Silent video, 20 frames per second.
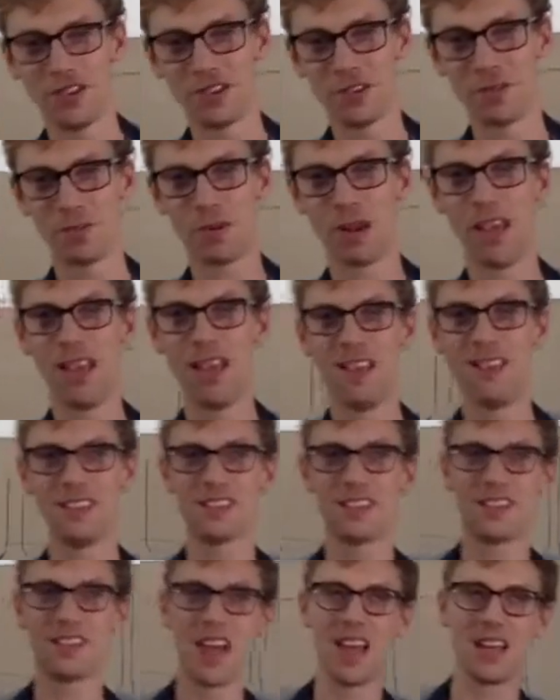So please
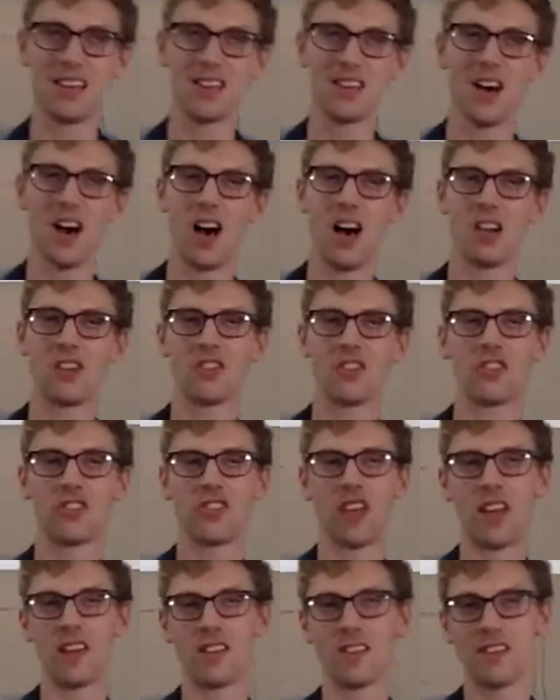stay in touch,
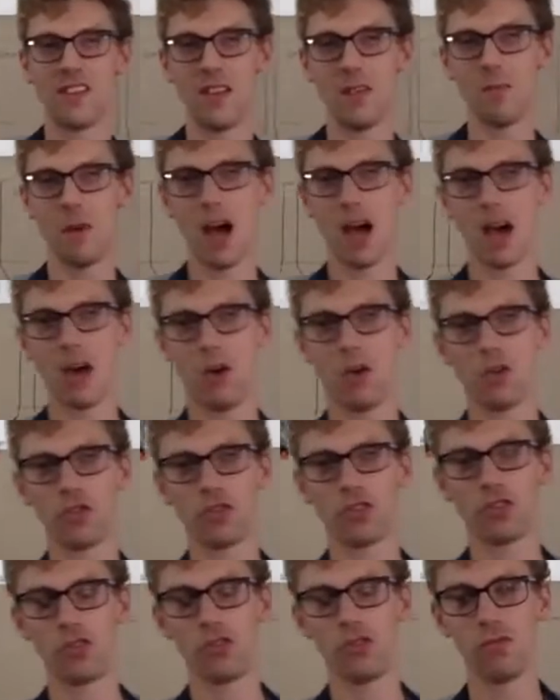send us
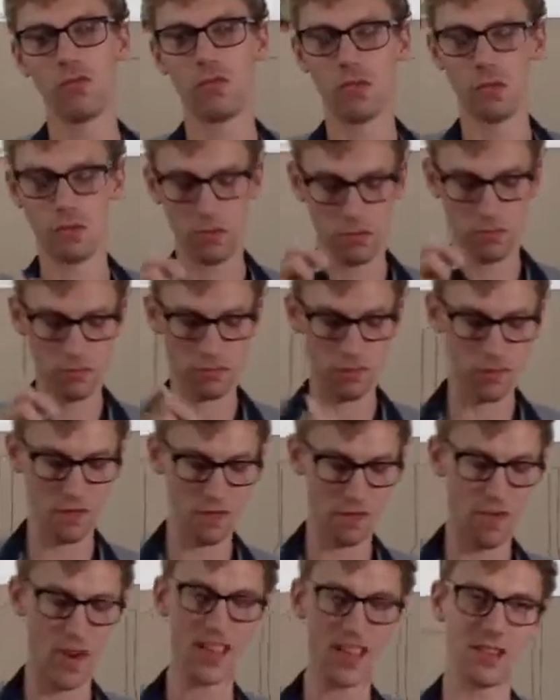emails,
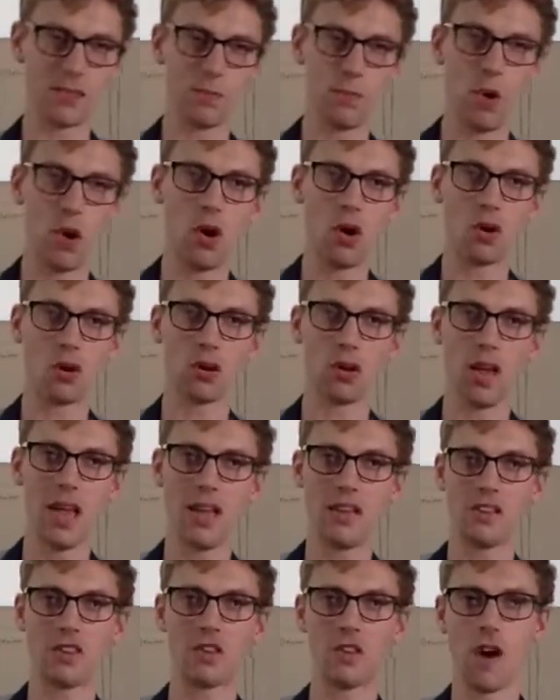Facebook,
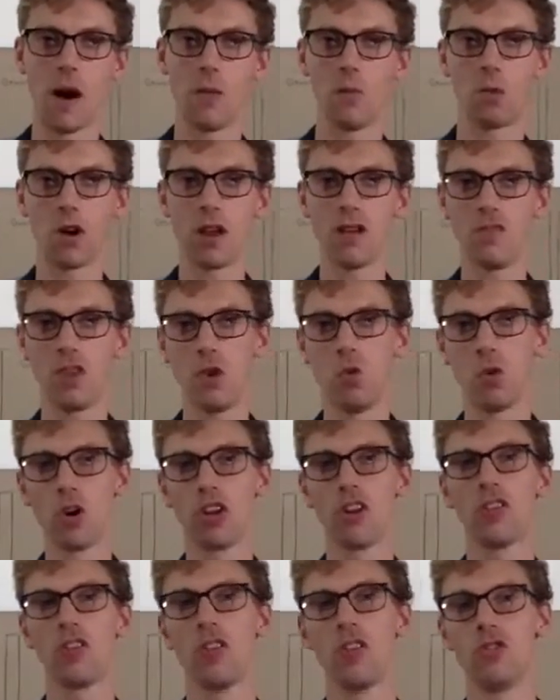Instagram, whatever you
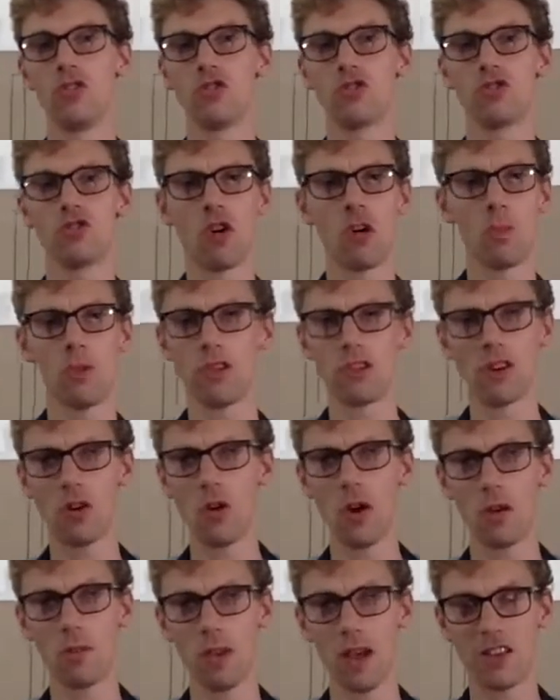want to do. Just drop us a
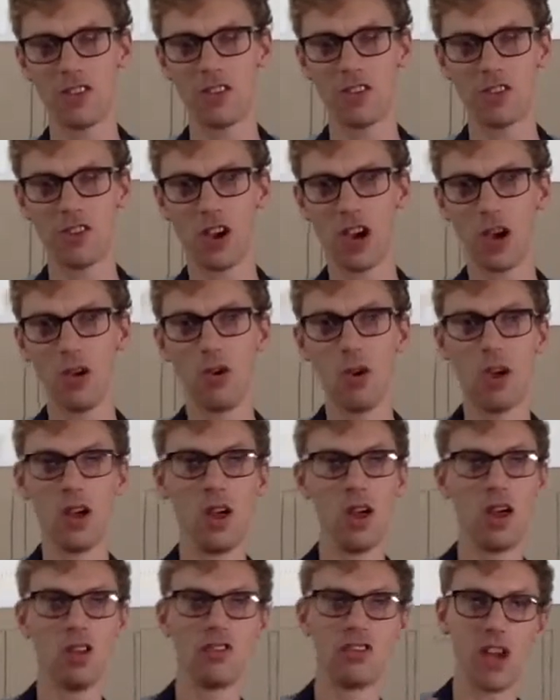quick message and go,
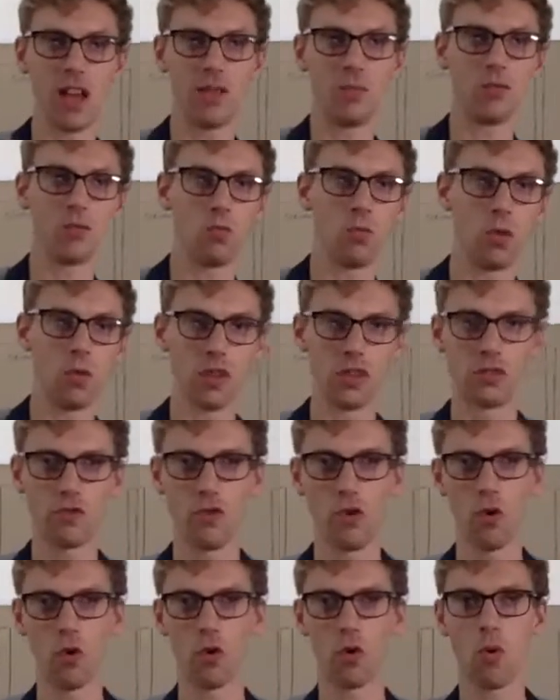James, will this
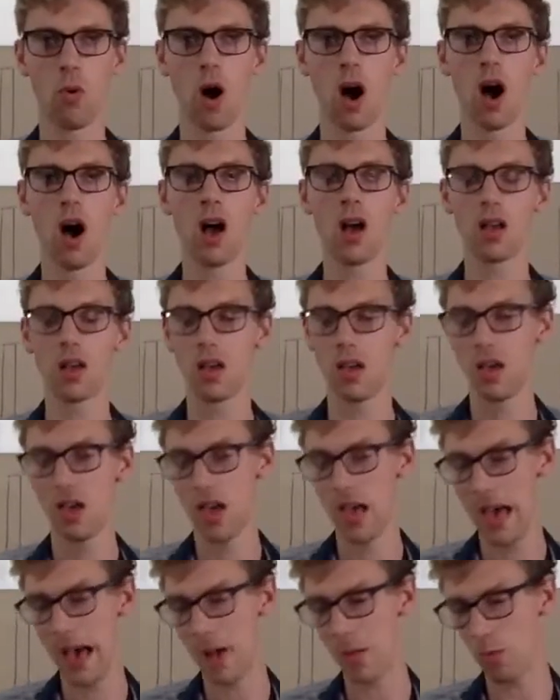fork work?
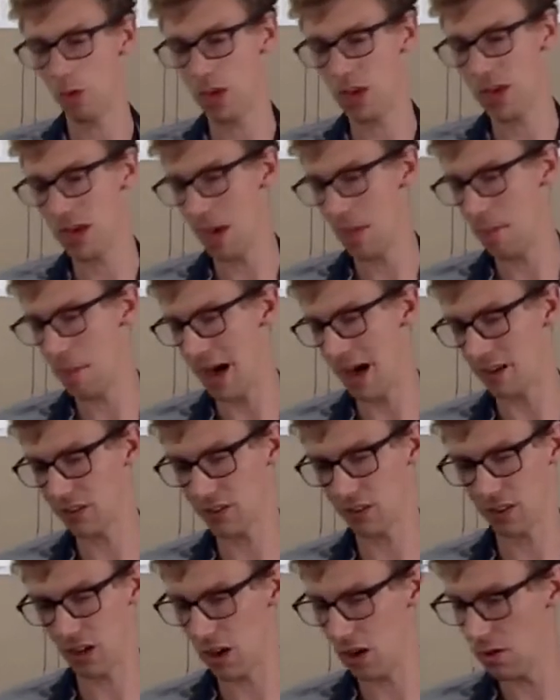And we can get back
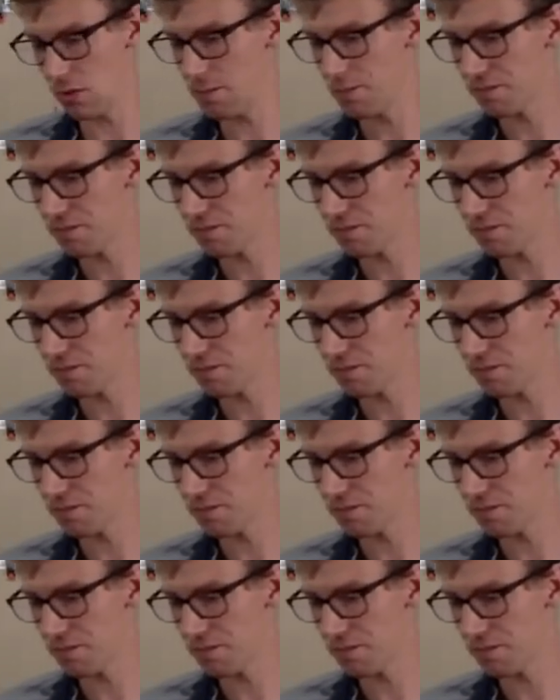to you.